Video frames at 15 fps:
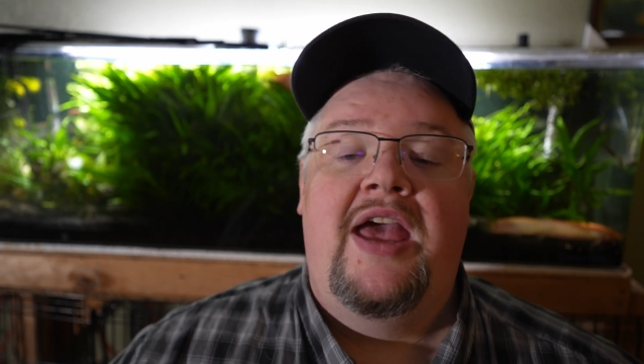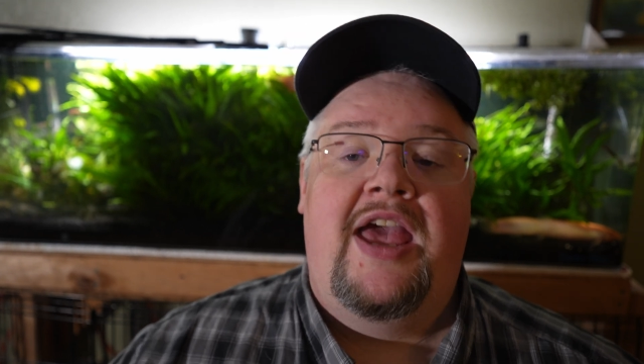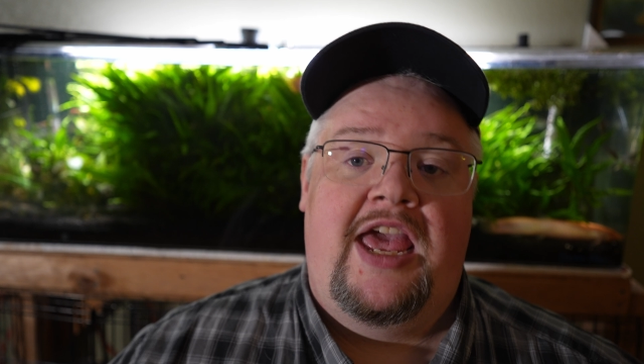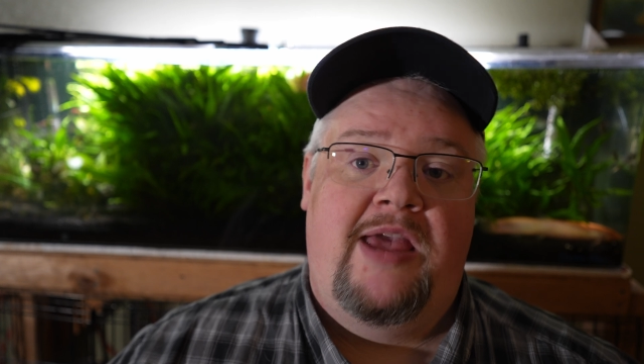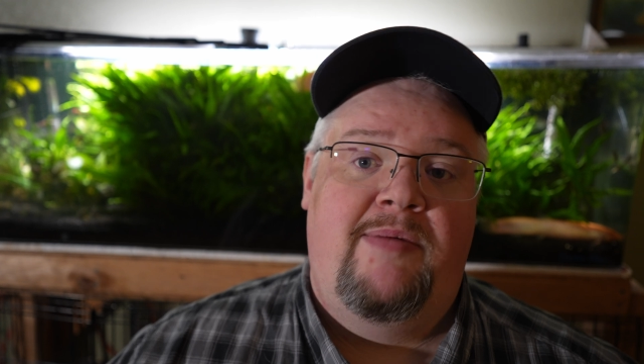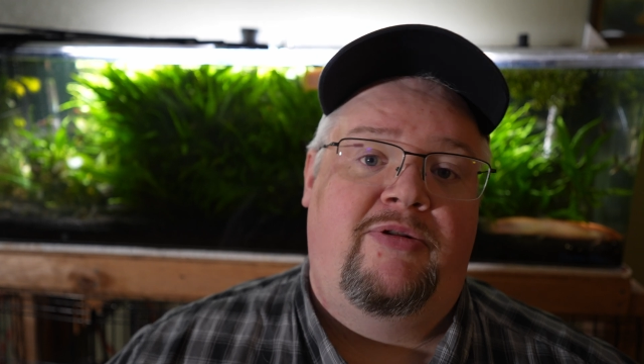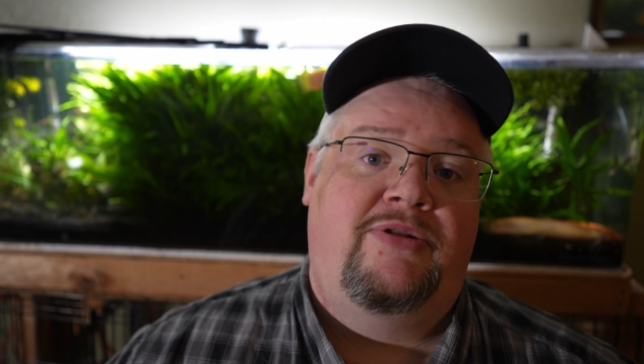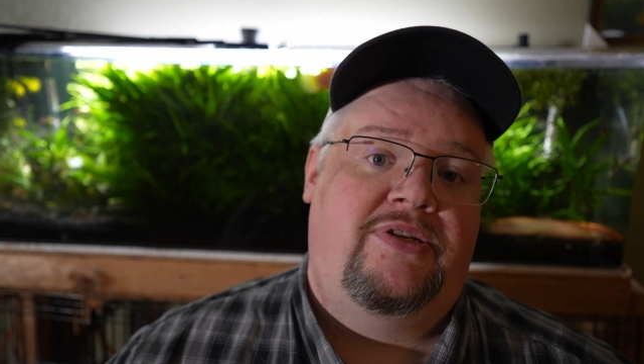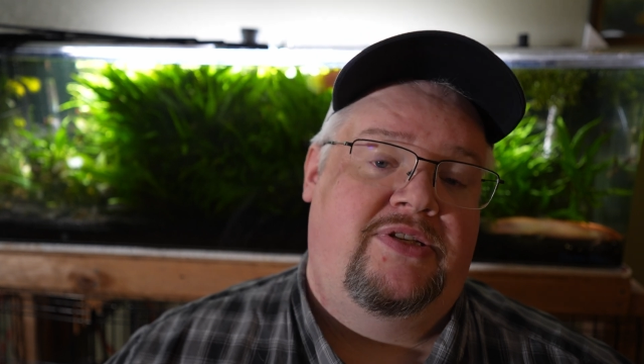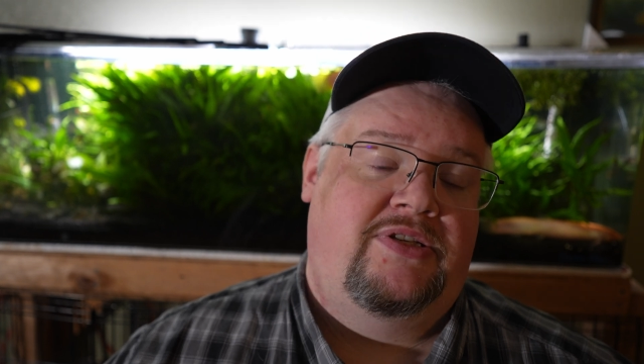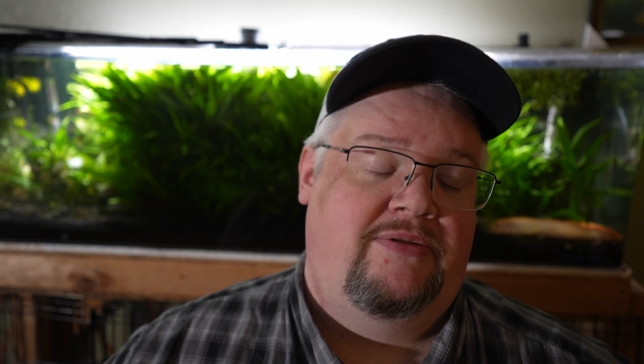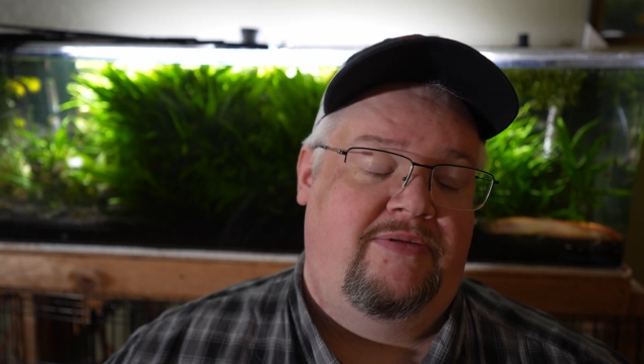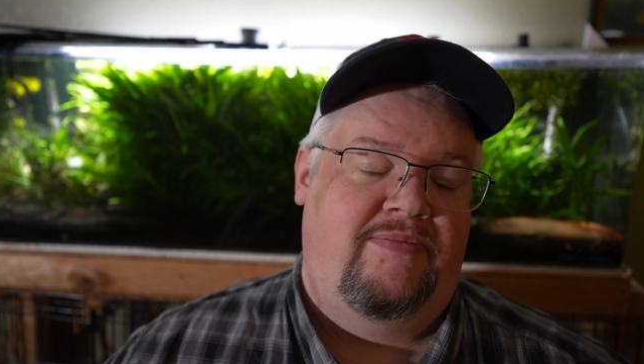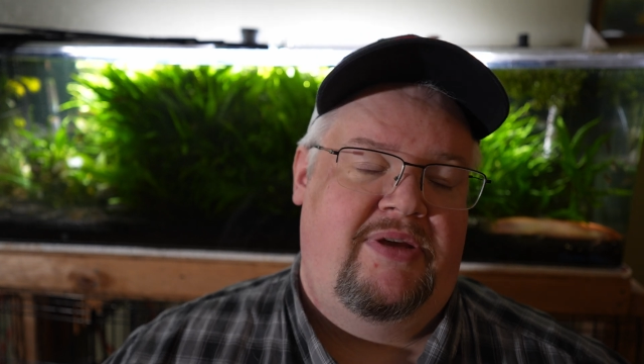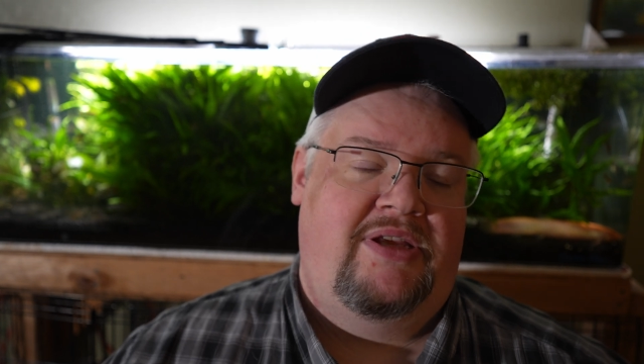able
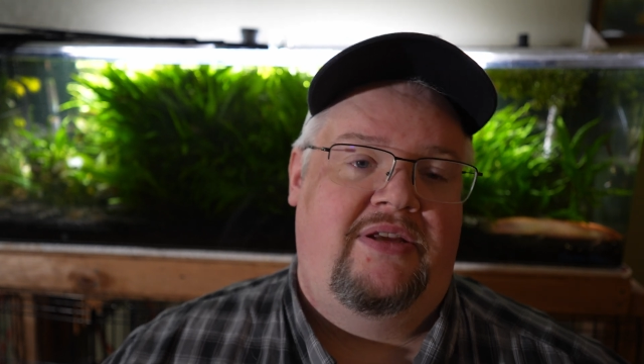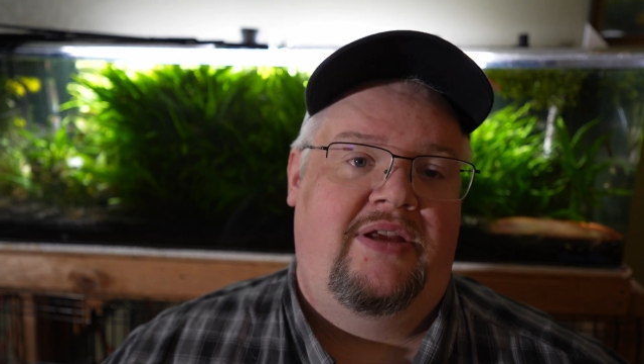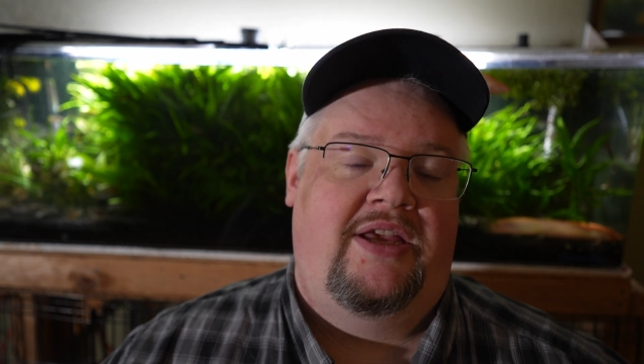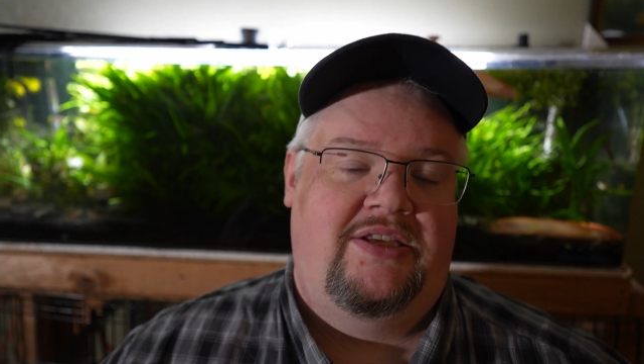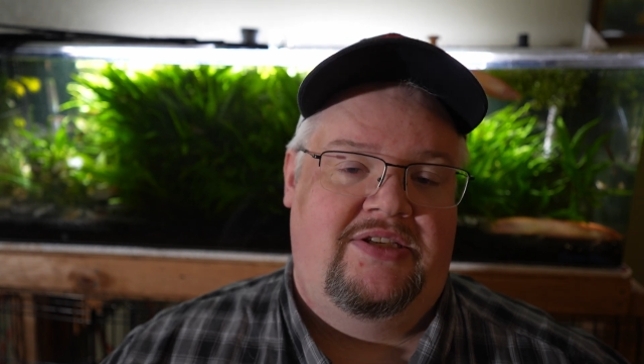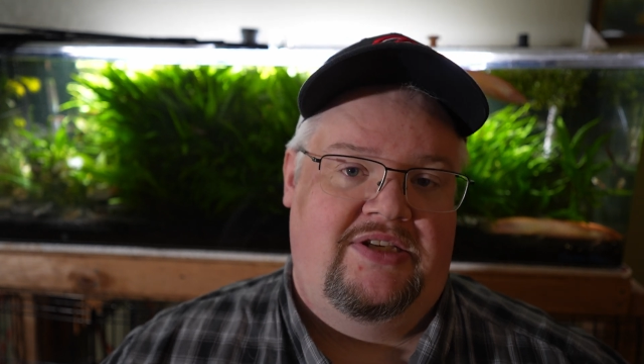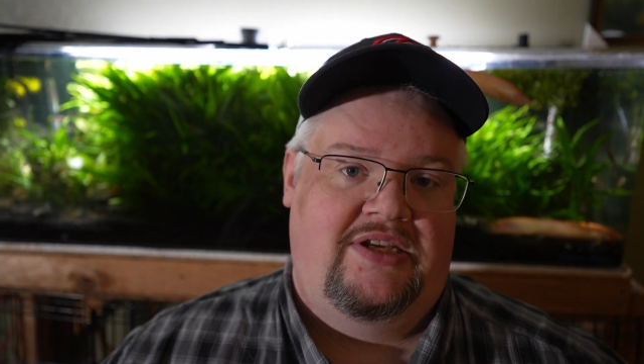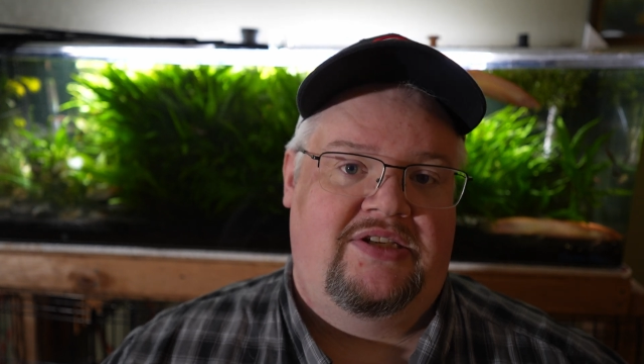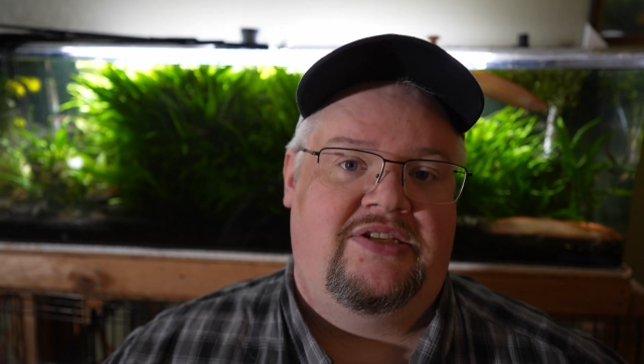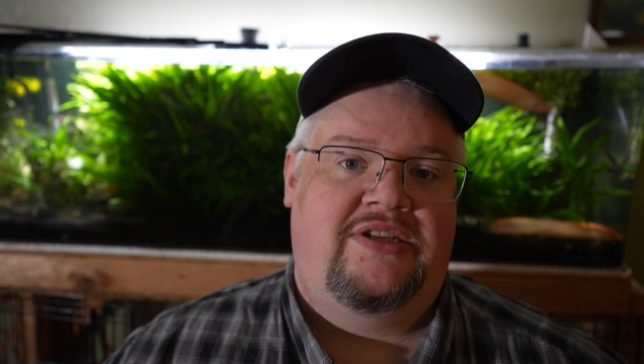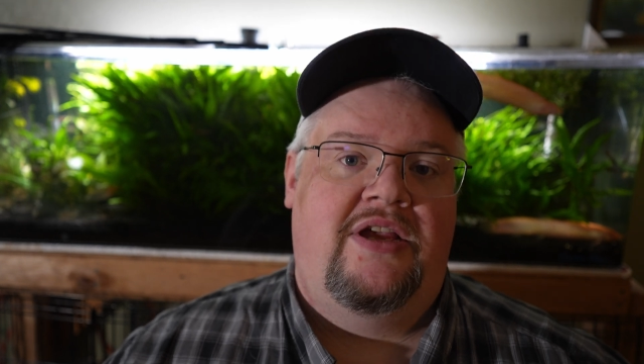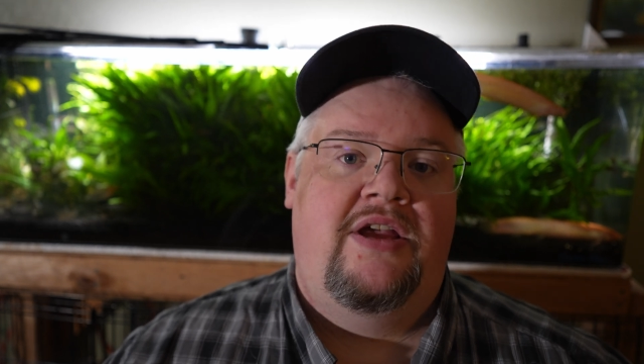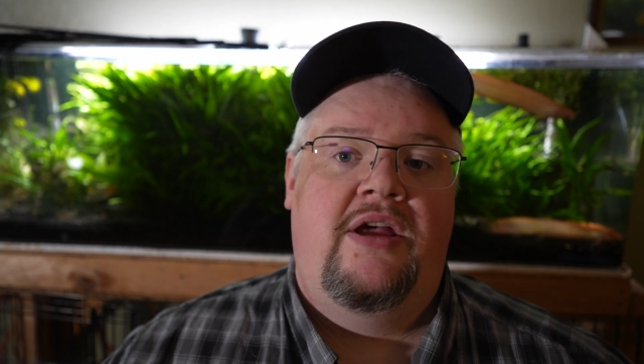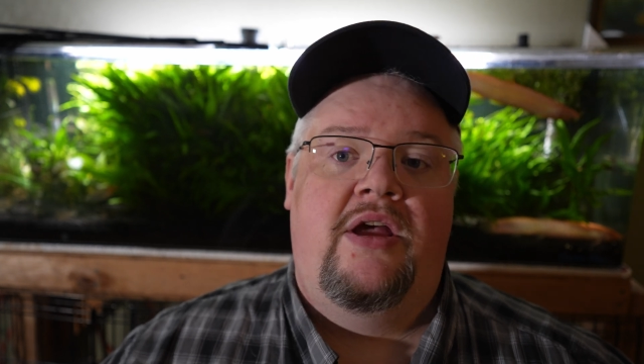to exist